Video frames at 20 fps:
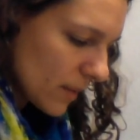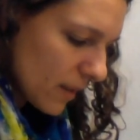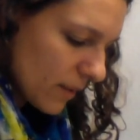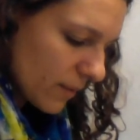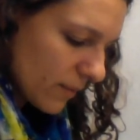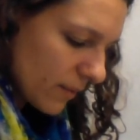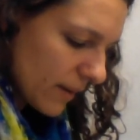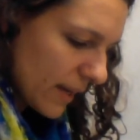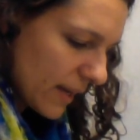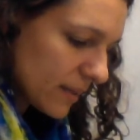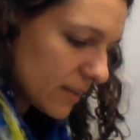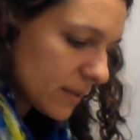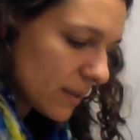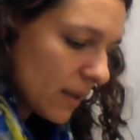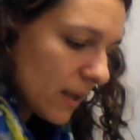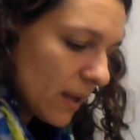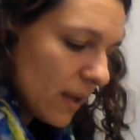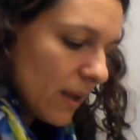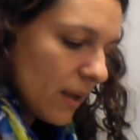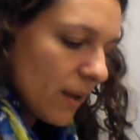All right.
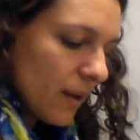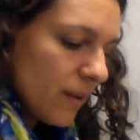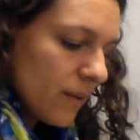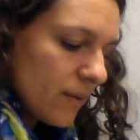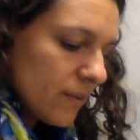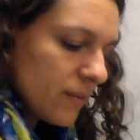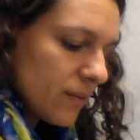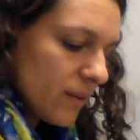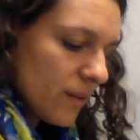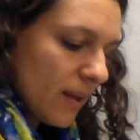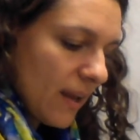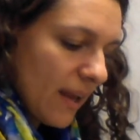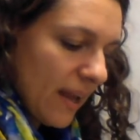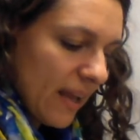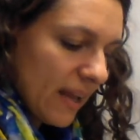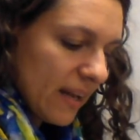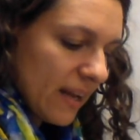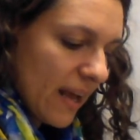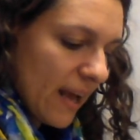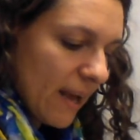
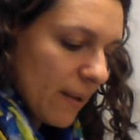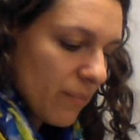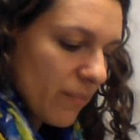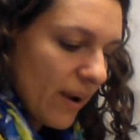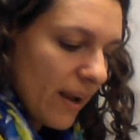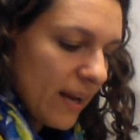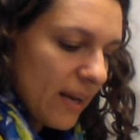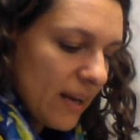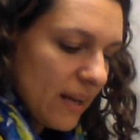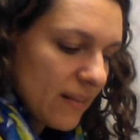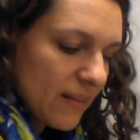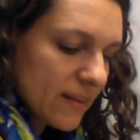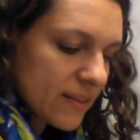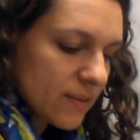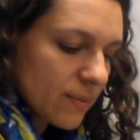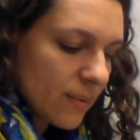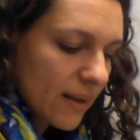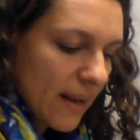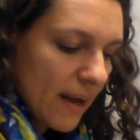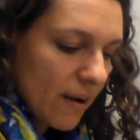And I'm writing
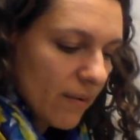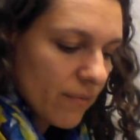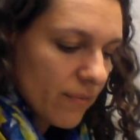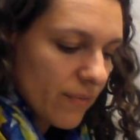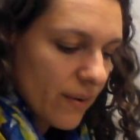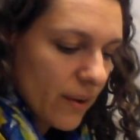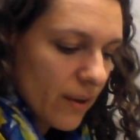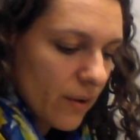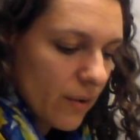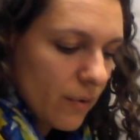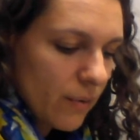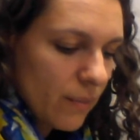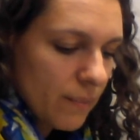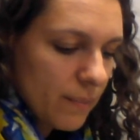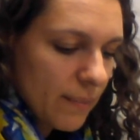this one out for you